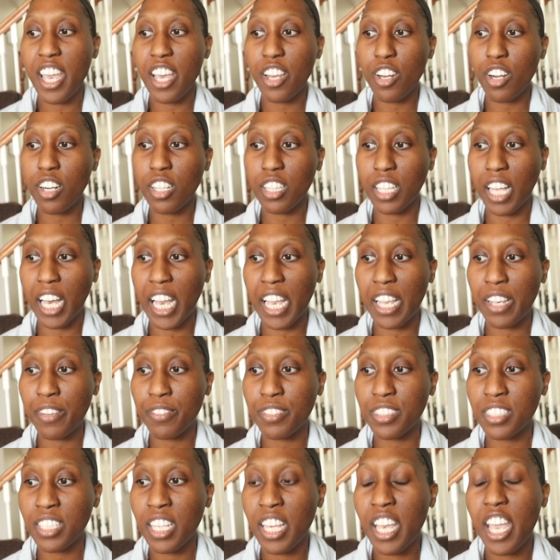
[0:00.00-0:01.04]
in our
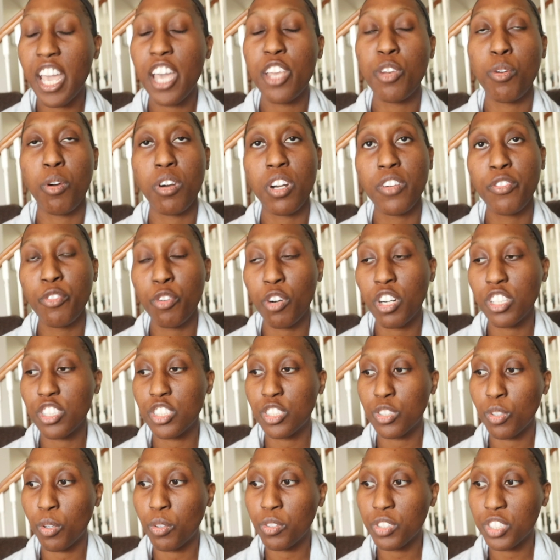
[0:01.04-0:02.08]
lives in order for our
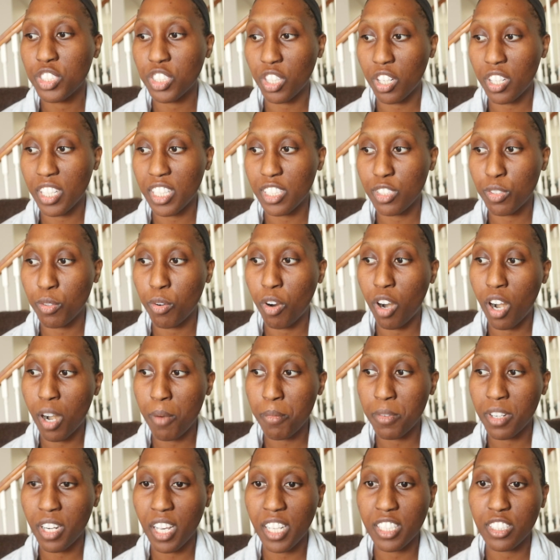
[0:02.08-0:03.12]
soul journey to
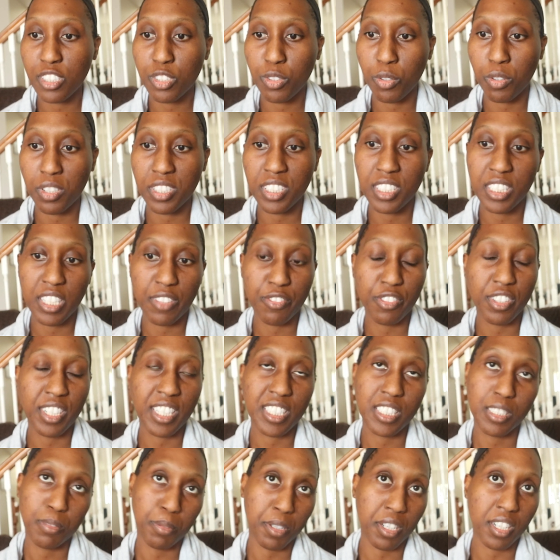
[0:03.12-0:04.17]
harmonize towards different
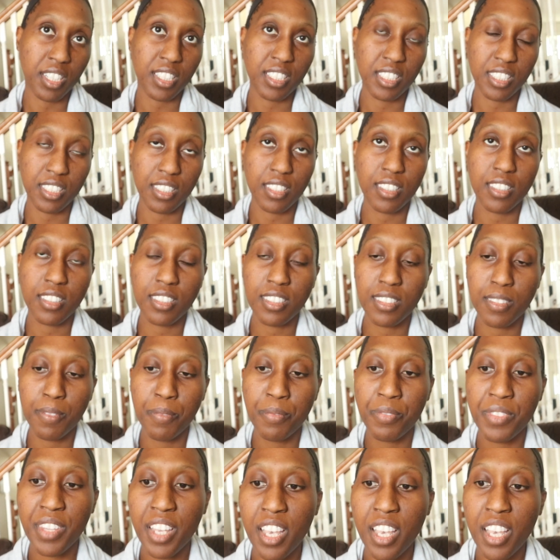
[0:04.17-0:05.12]
experiences.